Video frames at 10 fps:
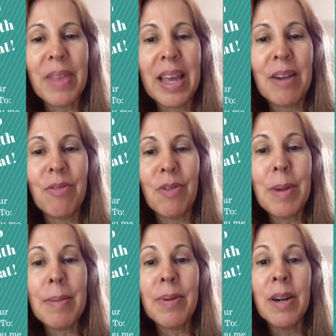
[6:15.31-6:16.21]
And
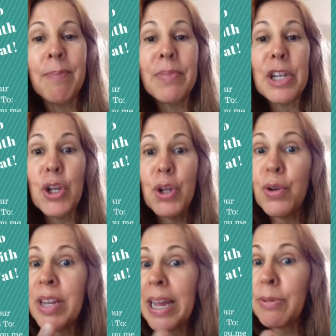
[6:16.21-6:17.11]
remember, 2
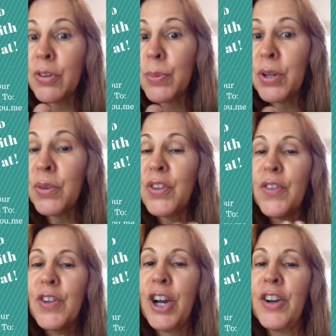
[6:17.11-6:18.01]
tablespoons
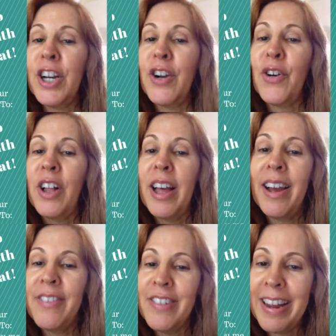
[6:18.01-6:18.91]
of coconut oil
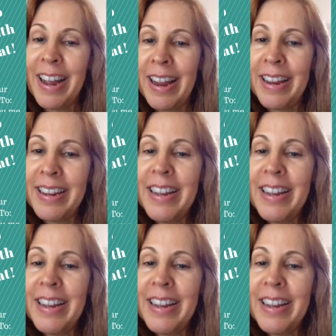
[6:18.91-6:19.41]
every day